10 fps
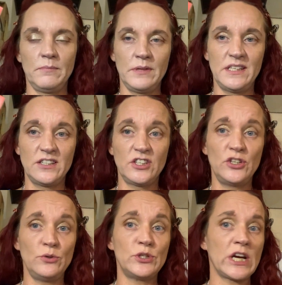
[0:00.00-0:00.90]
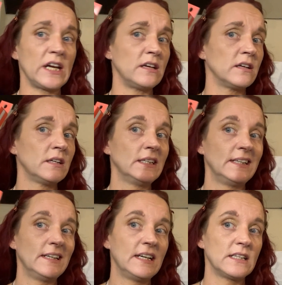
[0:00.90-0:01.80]
but this is a new shade.
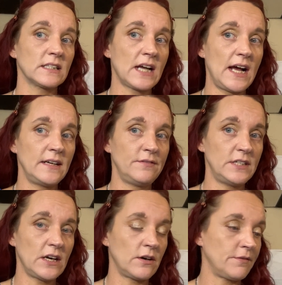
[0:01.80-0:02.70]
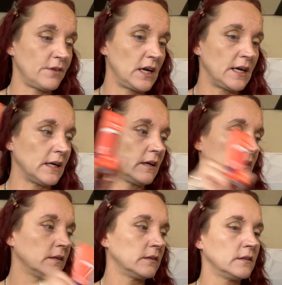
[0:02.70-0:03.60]
It's kind of terrifying.
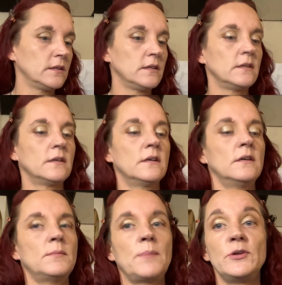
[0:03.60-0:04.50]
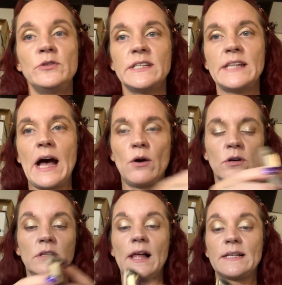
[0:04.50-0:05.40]
I'm using the
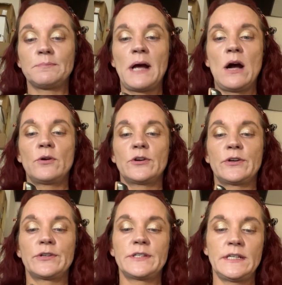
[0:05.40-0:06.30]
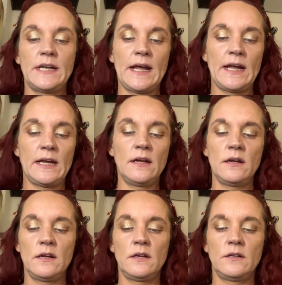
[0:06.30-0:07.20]
Hourglass powder today,
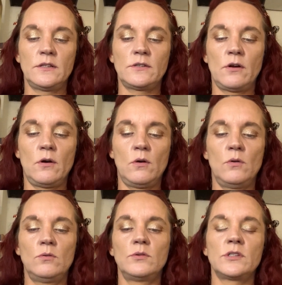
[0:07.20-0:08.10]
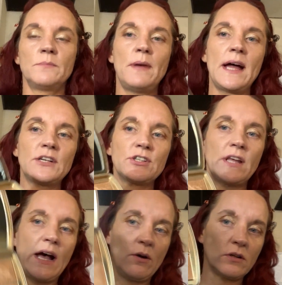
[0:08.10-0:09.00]
so to match
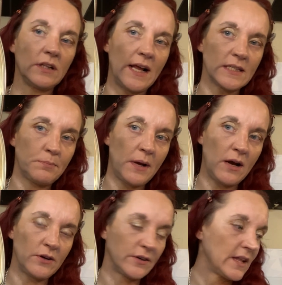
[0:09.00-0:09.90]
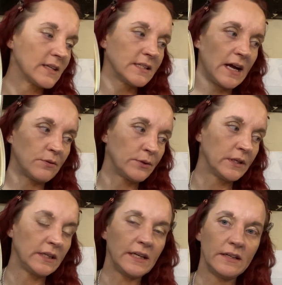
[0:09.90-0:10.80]
the Hourglass powder, that's not
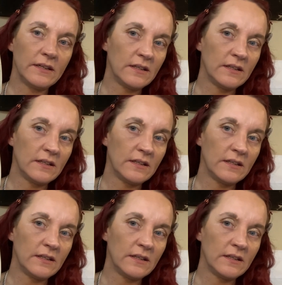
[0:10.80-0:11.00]
really